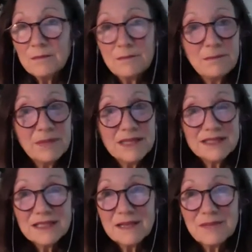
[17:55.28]

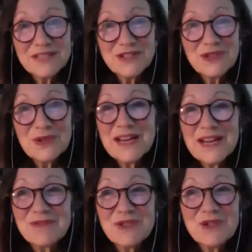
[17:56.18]
But
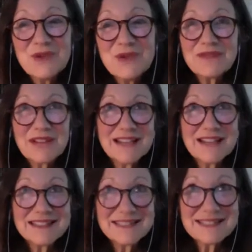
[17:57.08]
you have
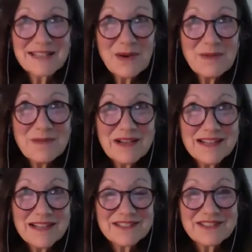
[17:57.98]
gotten so
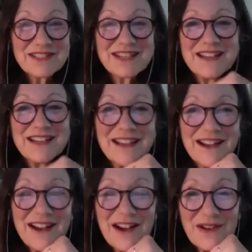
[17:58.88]
much
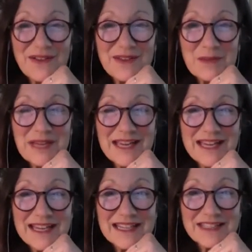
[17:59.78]
on the
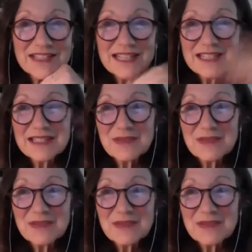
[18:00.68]
page that is,